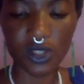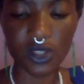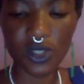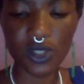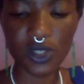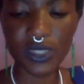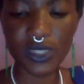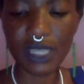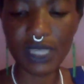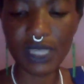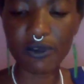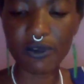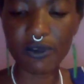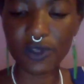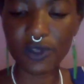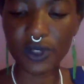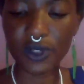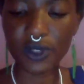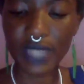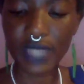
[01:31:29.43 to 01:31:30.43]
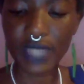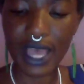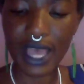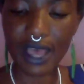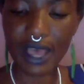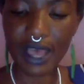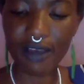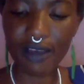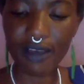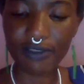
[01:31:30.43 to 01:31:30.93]
Because so some of you could
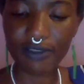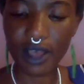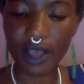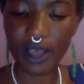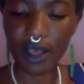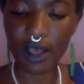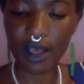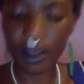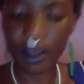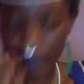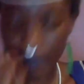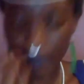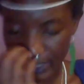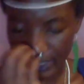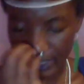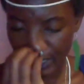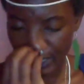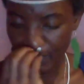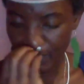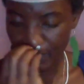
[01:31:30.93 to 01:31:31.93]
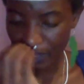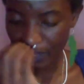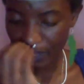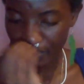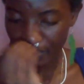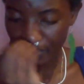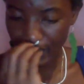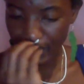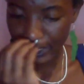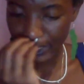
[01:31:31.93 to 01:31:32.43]
have 6
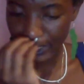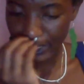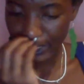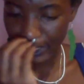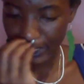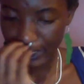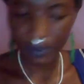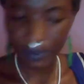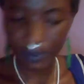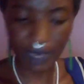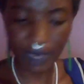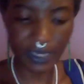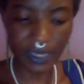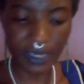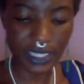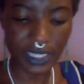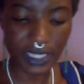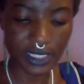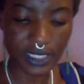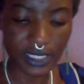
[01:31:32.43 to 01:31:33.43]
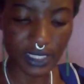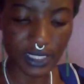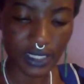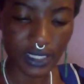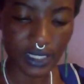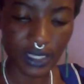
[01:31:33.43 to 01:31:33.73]
babies, 3 babies,